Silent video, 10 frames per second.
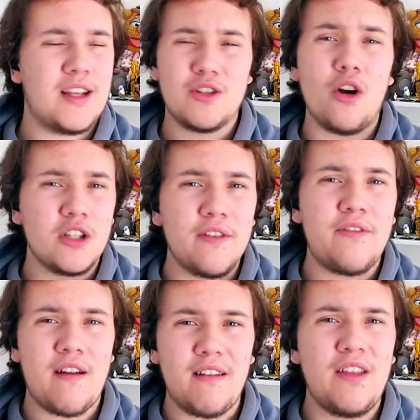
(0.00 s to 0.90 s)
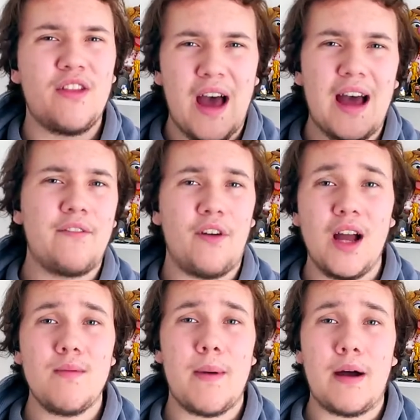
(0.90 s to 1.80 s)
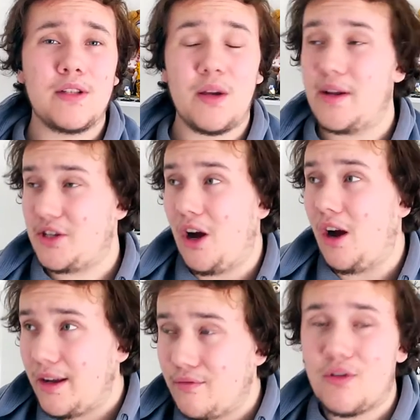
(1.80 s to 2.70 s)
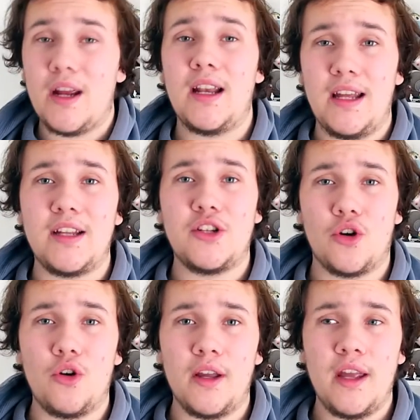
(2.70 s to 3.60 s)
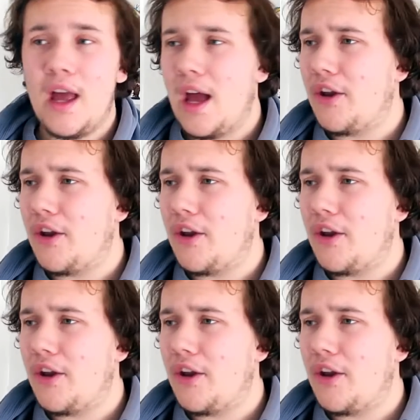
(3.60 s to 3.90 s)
It's got a very that vibe about it, which I really enjoy.